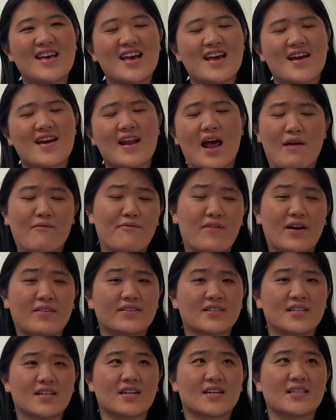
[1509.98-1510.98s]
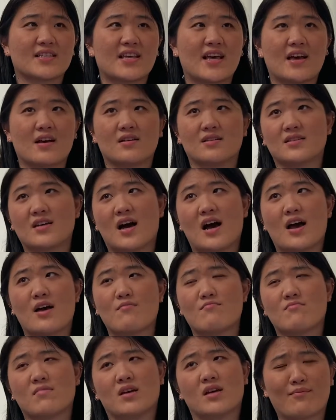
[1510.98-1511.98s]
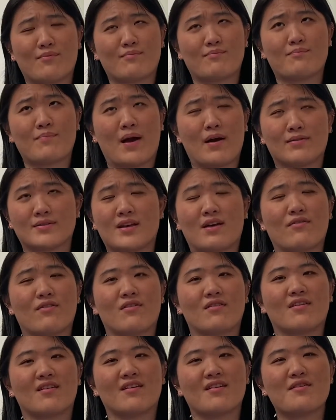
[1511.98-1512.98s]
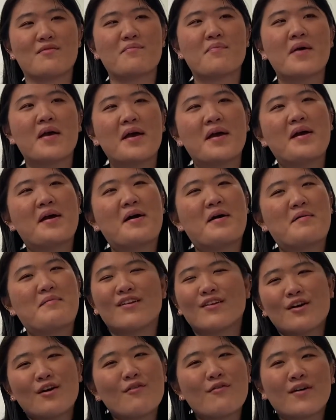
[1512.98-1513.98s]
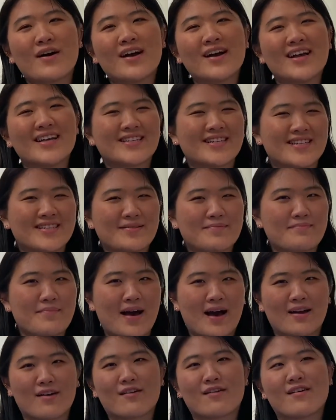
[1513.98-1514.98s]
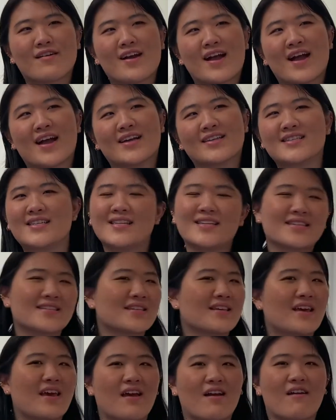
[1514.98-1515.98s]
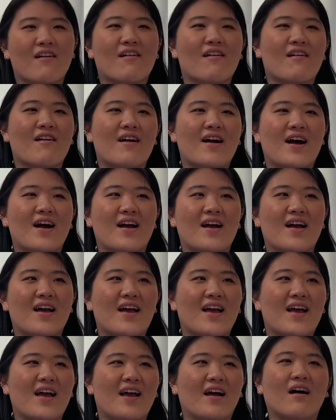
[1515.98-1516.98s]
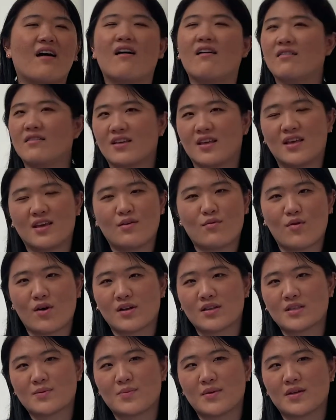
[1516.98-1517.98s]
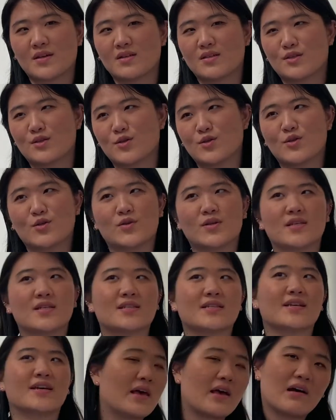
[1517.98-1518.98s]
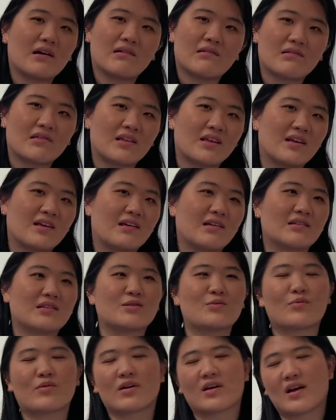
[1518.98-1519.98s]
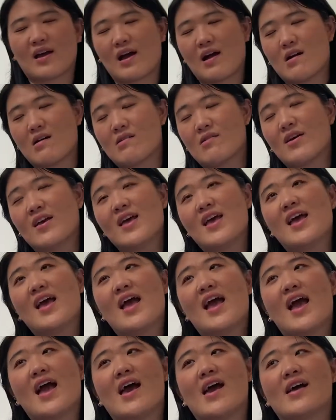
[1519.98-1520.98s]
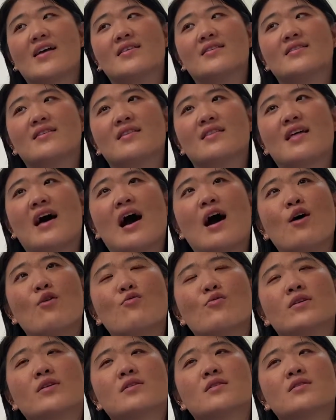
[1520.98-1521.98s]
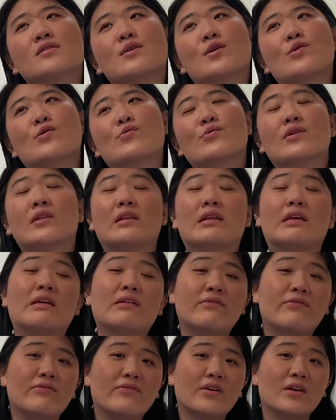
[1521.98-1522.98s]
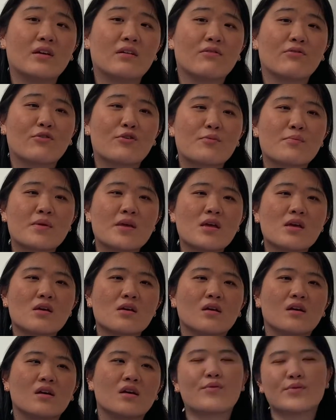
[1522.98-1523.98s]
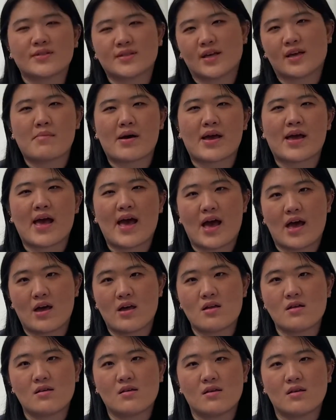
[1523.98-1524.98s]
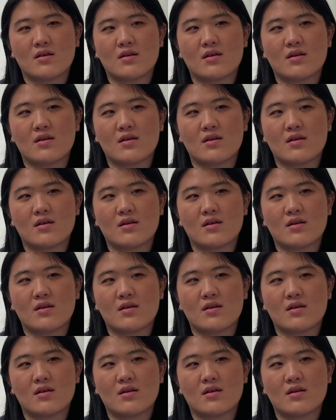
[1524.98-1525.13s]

and I'm 5'6", and I'm 10 pounds heavier than him. You know what? It doesn't matter, and he doesn't care. All he wants me to do is be healthy, to work out. And that was so relieving for me. It was in my head,